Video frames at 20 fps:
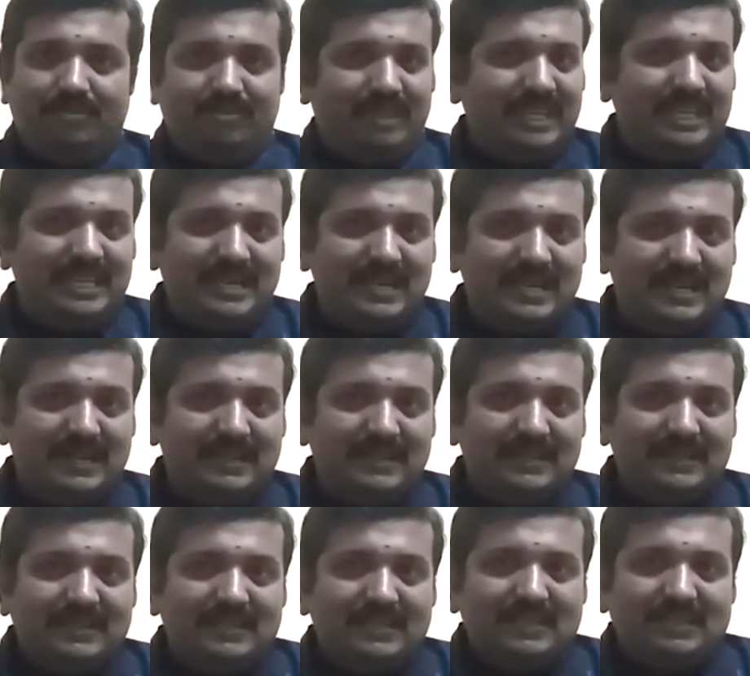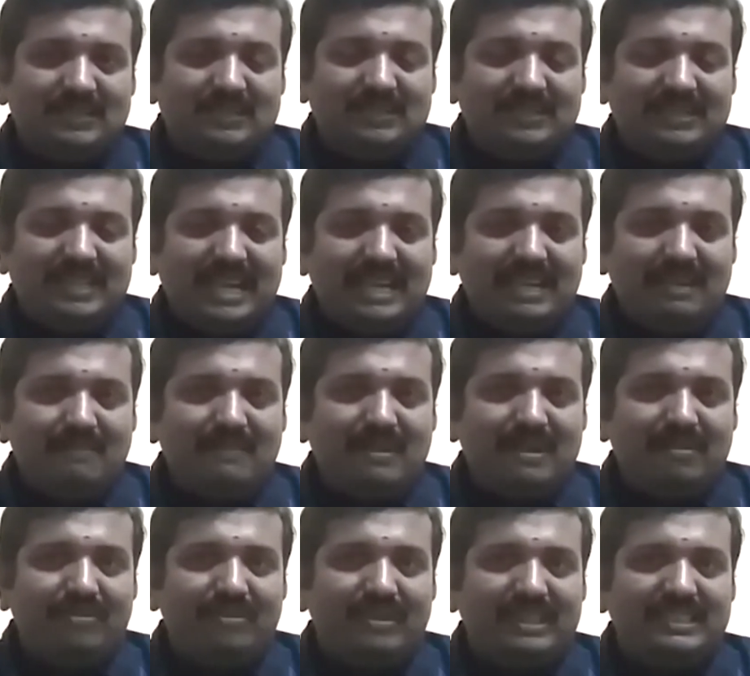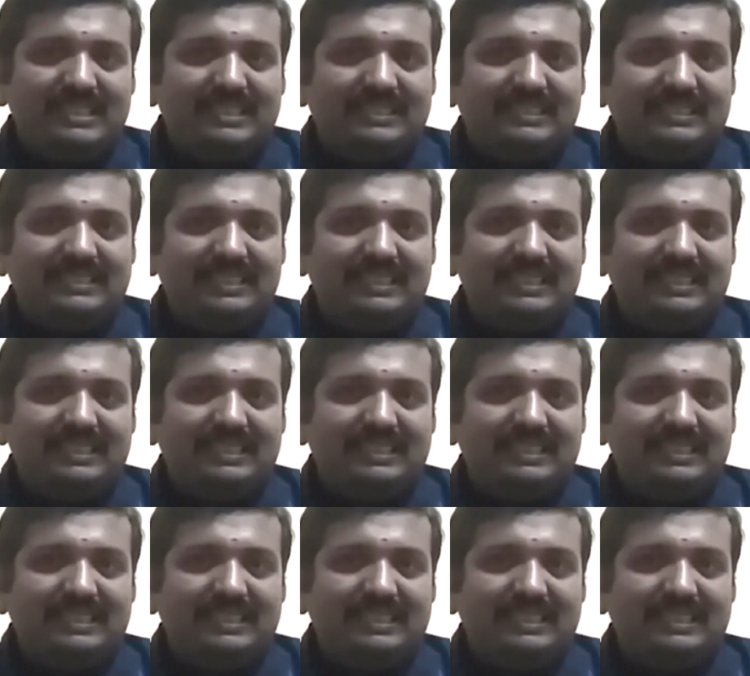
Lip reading: Fine? So that, my friends,